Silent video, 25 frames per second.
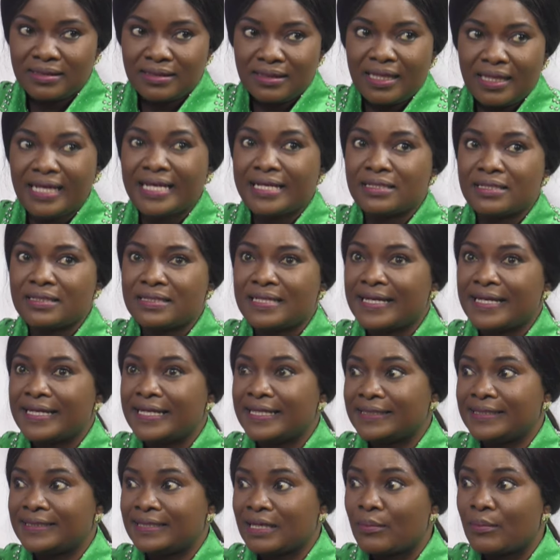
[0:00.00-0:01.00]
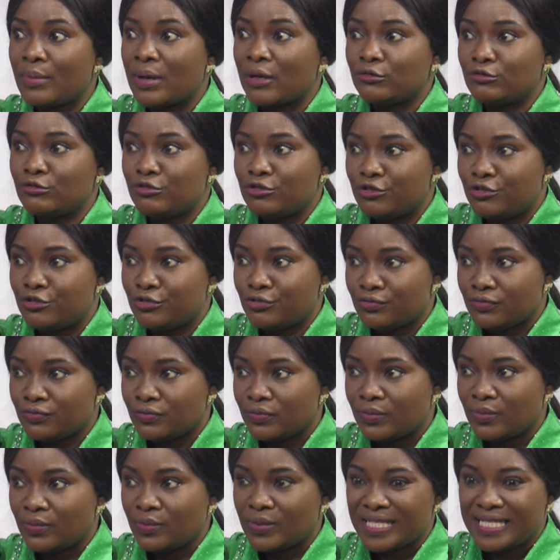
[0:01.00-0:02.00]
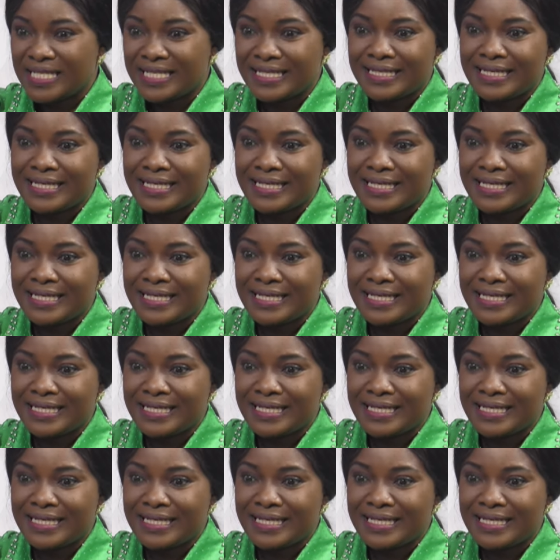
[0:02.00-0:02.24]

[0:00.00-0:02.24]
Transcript: things that he's about to do with the